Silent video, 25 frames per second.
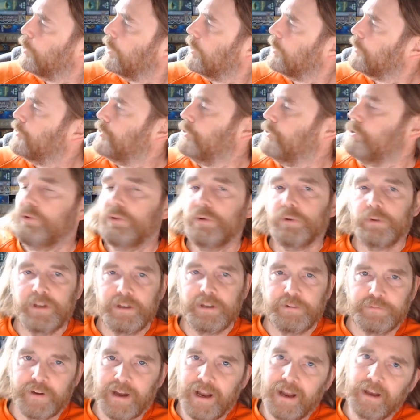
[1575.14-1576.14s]

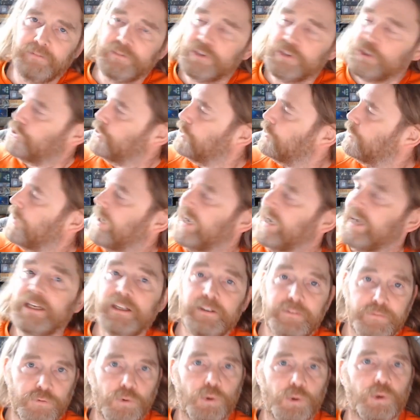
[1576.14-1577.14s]
235 to
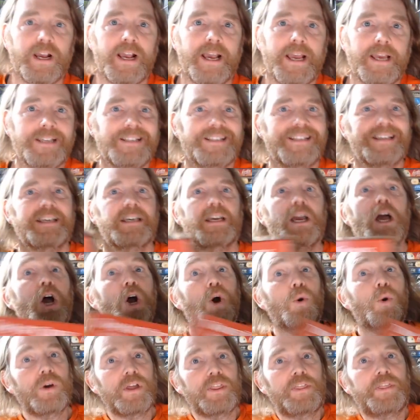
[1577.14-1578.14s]
284 AD
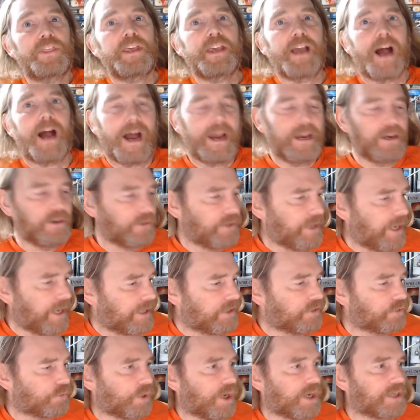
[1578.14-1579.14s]
with the Iron
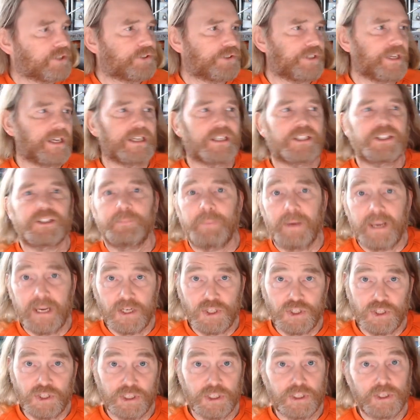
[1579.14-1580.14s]
and Rust
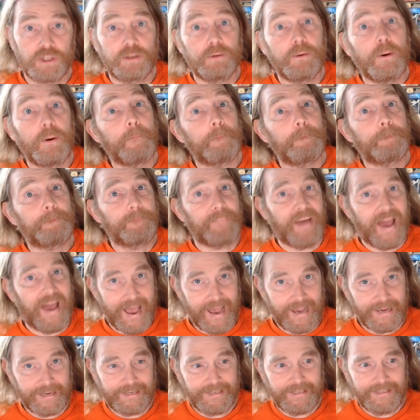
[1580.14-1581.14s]
expansion
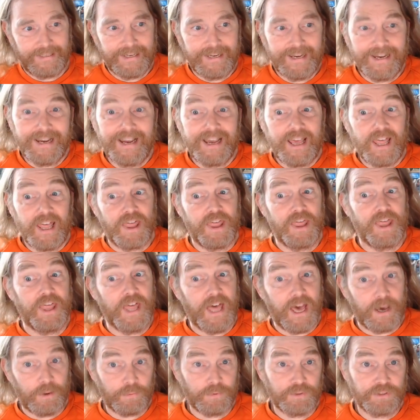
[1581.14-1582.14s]
pack.
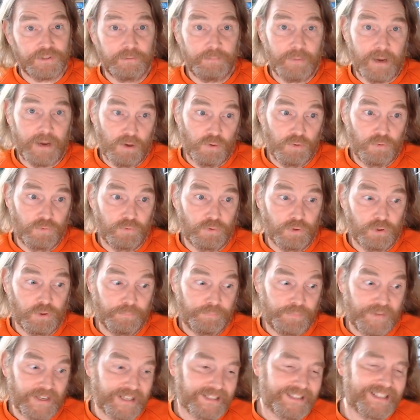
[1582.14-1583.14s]
That was a mouthful.
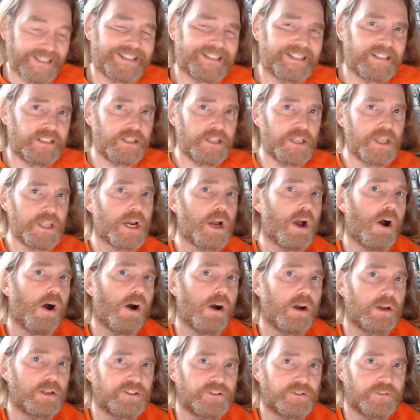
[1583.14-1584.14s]
Let's get into the
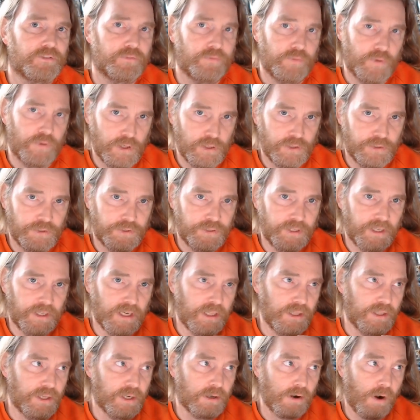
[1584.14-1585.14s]
cons first,
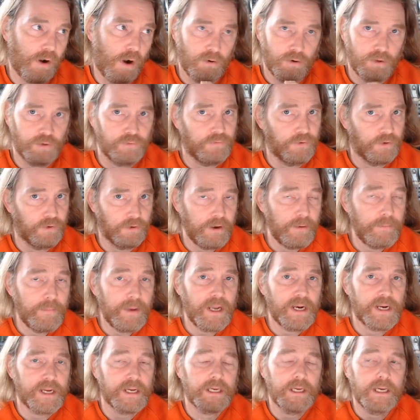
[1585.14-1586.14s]
and there aren't very
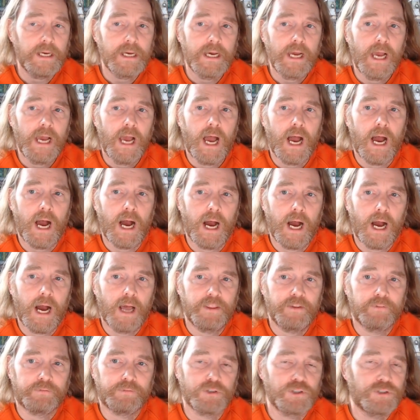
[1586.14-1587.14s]
many. Uh,
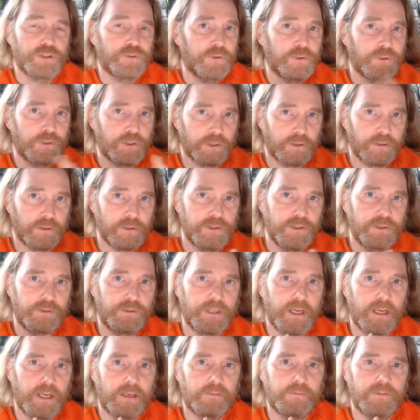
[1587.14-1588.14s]
the first few turns you
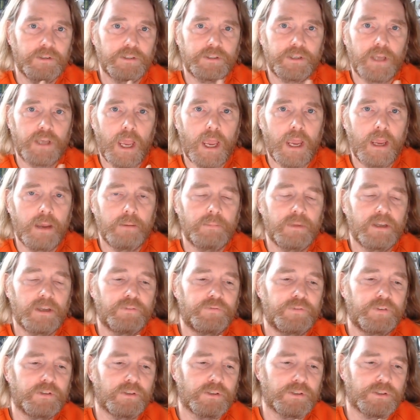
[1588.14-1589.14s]
take of this game, it
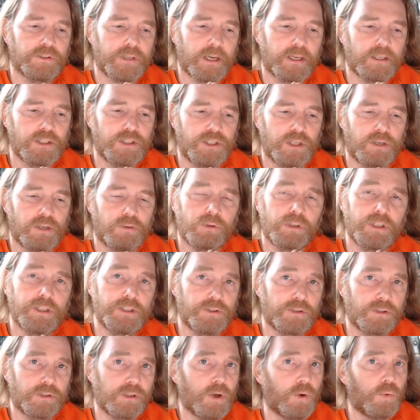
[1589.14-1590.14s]
feels like a generally
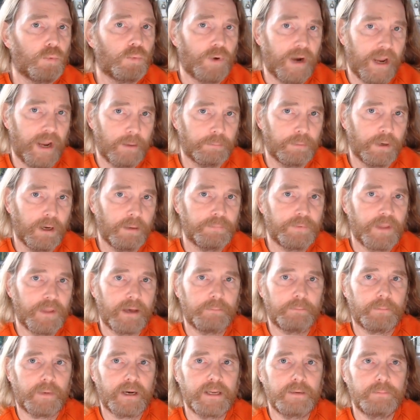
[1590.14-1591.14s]
slow ramp up. That
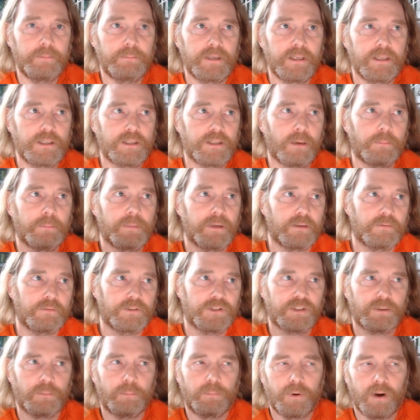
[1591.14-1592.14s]
might be a bit of a
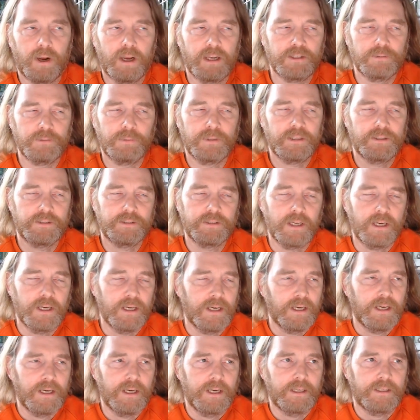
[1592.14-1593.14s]
surprise, but it's,
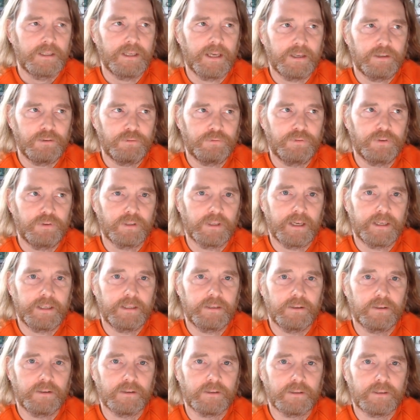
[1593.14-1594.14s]
yeah, you feel like
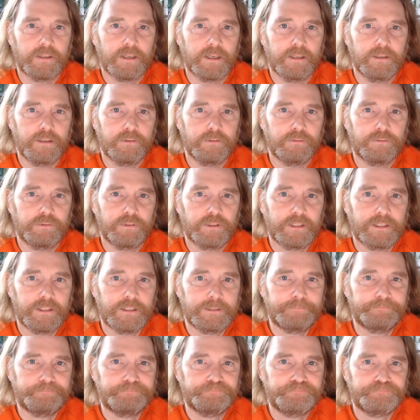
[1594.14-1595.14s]
you're kind of, uh,
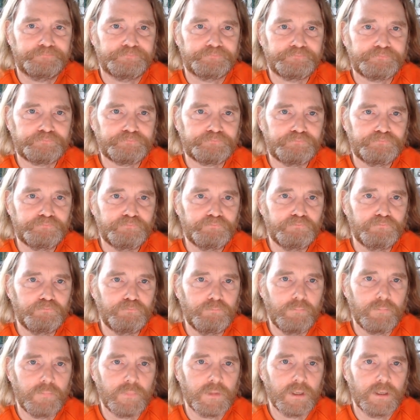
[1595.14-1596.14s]

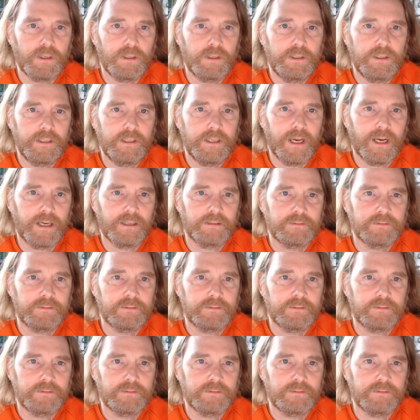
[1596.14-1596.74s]
yeah,